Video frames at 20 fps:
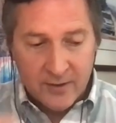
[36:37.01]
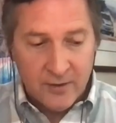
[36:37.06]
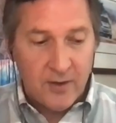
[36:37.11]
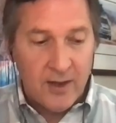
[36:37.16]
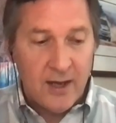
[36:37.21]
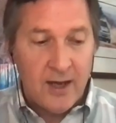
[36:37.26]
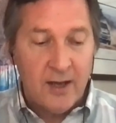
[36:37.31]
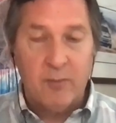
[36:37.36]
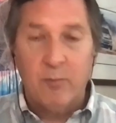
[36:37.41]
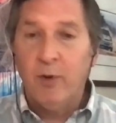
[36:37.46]
So
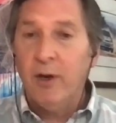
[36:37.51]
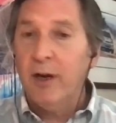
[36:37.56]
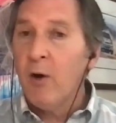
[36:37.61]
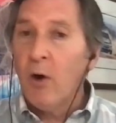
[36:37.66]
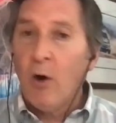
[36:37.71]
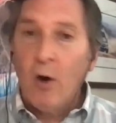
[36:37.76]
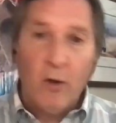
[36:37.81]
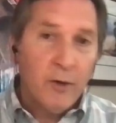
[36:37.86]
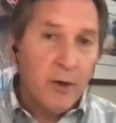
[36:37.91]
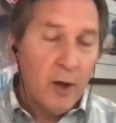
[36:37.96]
they had to bring
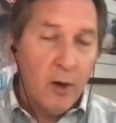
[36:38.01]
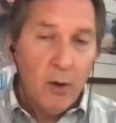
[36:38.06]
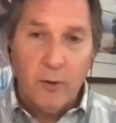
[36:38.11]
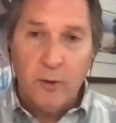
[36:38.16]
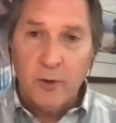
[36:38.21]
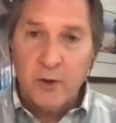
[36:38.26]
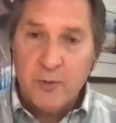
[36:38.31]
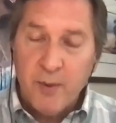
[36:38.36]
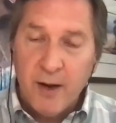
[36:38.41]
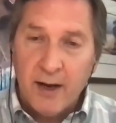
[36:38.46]
all the
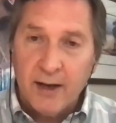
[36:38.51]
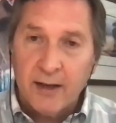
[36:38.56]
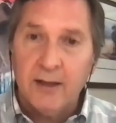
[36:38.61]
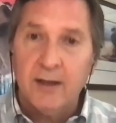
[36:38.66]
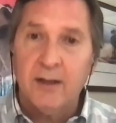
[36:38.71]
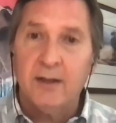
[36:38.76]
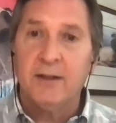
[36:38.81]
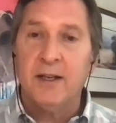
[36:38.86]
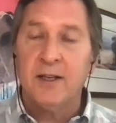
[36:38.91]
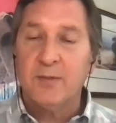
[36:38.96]
owners back
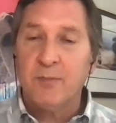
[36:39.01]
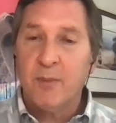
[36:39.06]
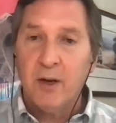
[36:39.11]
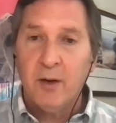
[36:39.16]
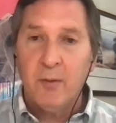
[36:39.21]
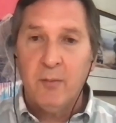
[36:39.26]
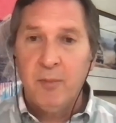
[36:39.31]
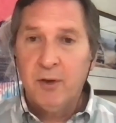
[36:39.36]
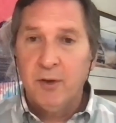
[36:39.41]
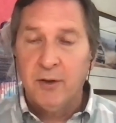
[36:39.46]
in. They
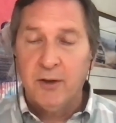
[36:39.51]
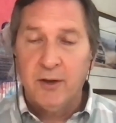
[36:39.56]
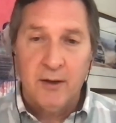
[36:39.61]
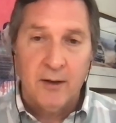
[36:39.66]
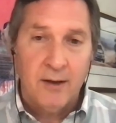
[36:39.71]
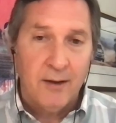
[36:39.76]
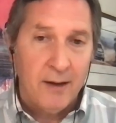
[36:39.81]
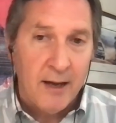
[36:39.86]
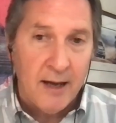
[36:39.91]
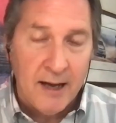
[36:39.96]
spent a billion
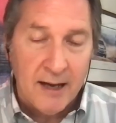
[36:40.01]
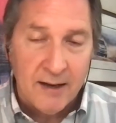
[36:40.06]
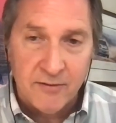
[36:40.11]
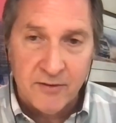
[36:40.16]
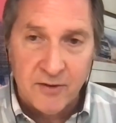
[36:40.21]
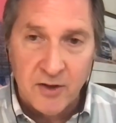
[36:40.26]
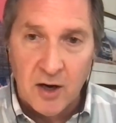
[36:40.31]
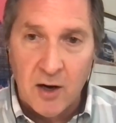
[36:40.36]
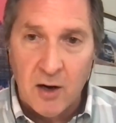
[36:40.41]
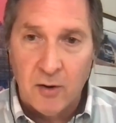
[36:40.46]
and a half
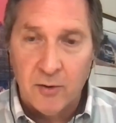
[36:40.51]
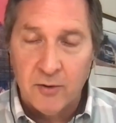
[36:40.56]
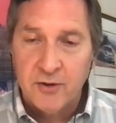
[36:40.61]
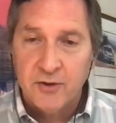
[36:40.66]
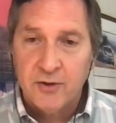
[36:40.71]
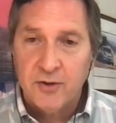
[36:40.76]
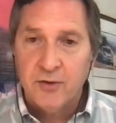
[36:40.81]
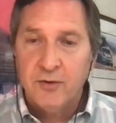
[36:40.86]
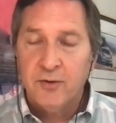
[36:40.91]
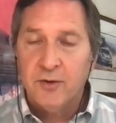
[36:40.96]
dollars
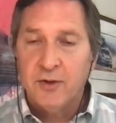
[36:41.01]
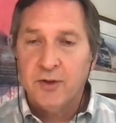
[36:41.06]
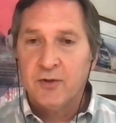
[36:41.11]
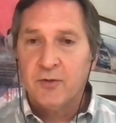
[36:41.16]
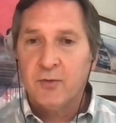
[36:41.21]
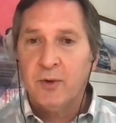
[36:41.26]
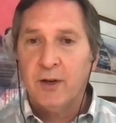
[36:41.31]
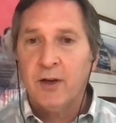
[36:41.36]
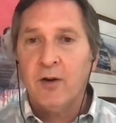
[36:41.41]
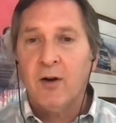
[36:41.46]
to do
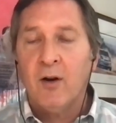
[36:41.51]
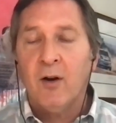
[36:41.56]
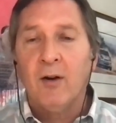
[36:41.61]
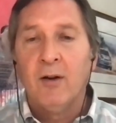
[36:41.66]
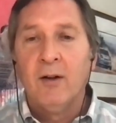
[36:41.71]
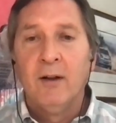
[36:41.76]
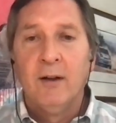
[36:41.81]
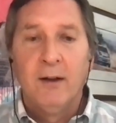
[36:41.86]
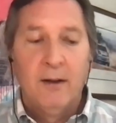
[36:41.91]
this recall.